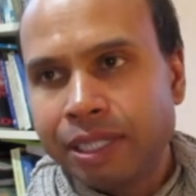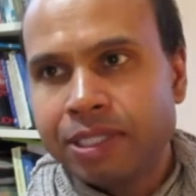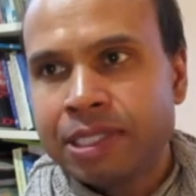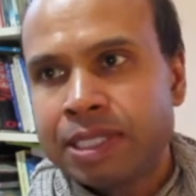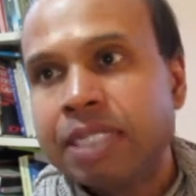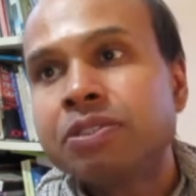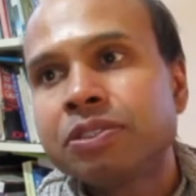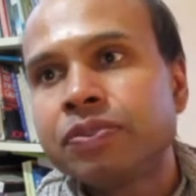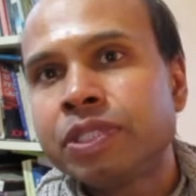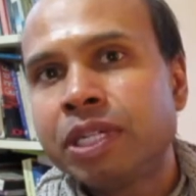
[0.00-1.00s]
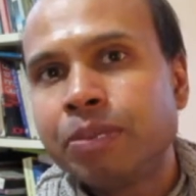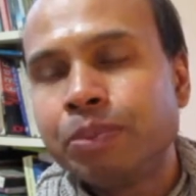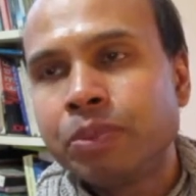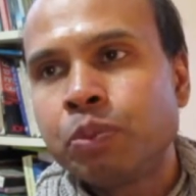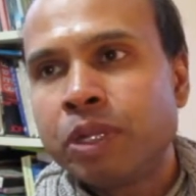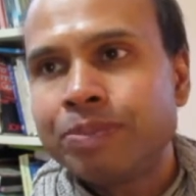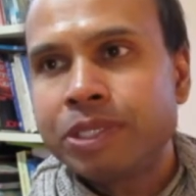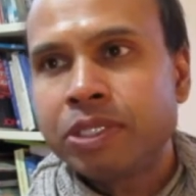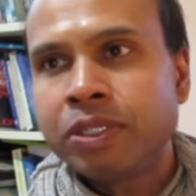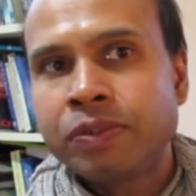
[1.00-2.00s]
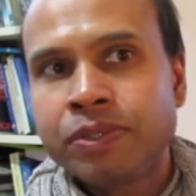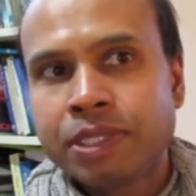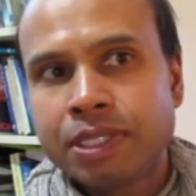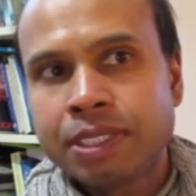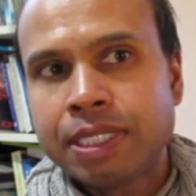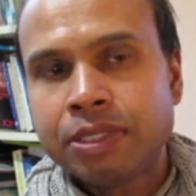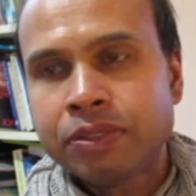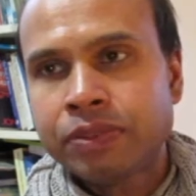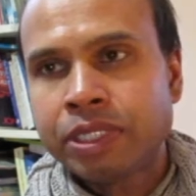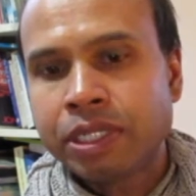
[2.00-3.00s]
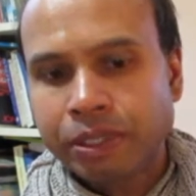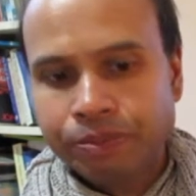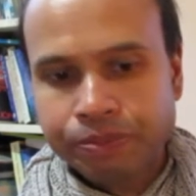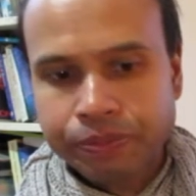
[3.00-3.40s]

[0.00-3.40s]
There's a sense of time, but what observes a sense of time?